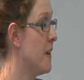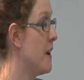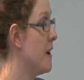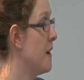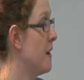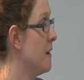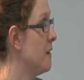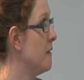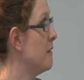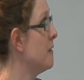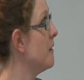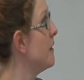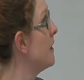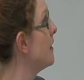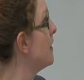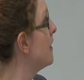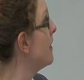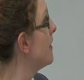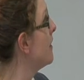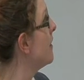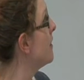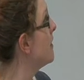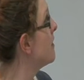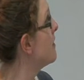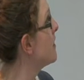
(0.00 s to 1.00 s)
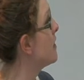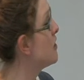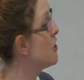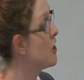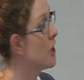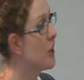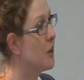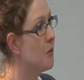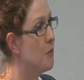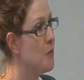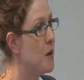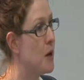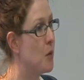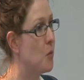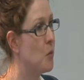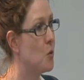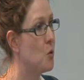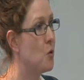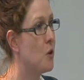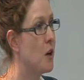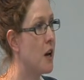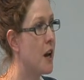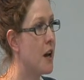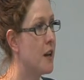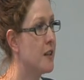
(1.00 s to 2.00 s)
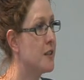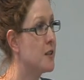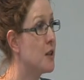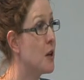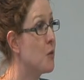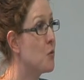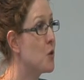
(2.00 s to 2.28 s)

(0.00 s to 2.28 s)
then you can make progress.